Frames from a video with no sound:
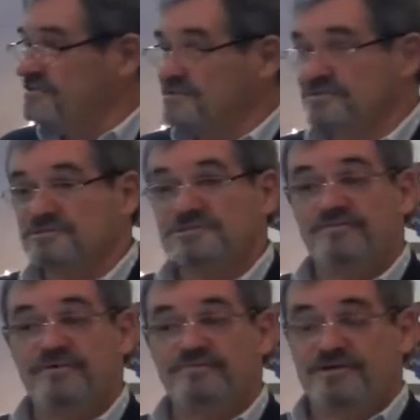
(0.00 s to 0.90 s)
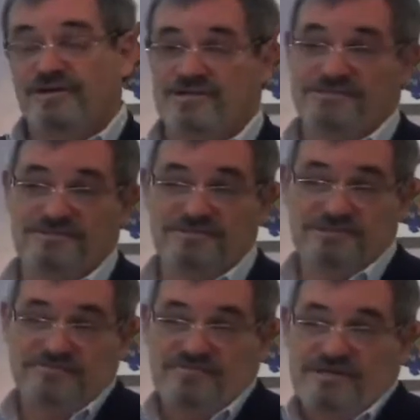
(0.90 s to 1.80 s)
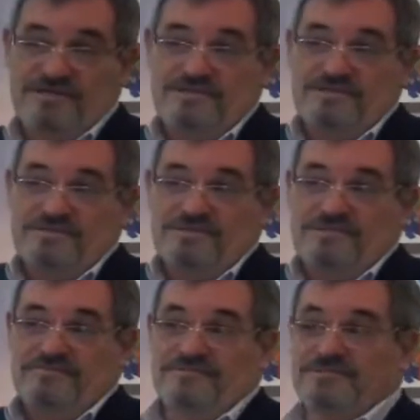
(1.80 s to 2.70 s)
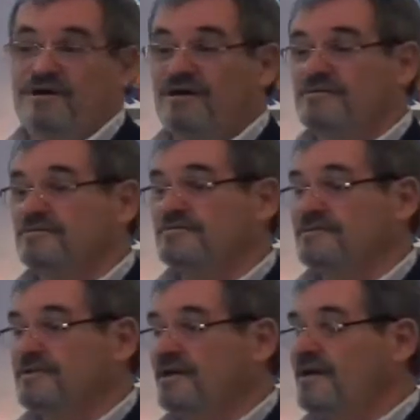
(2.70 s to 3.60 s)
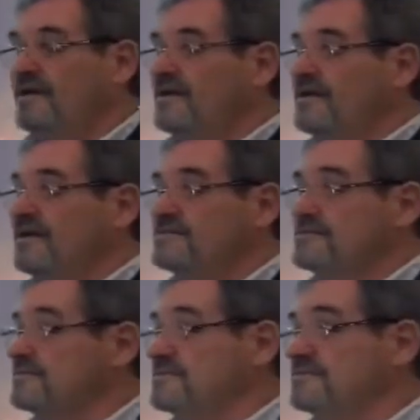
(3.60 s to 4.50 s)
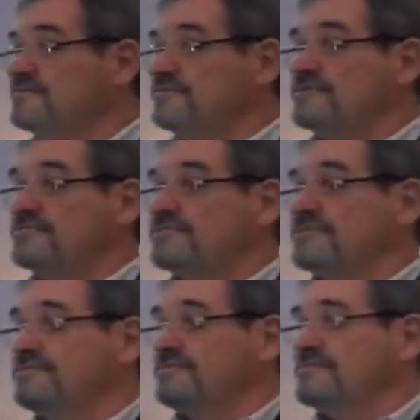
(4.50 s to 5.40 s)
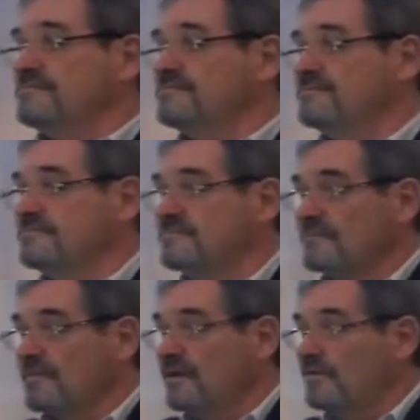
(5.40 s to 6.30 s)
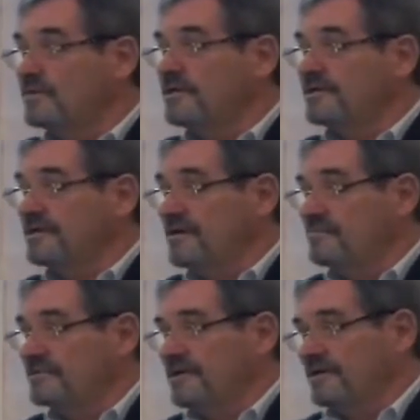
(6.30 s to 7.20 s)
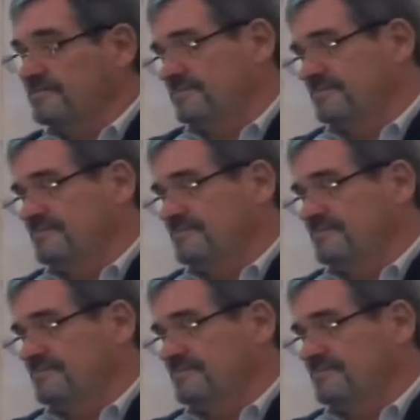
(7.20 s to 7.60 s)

Students of every kind, students of writing, students of photography, students of dreams. We're linking up again.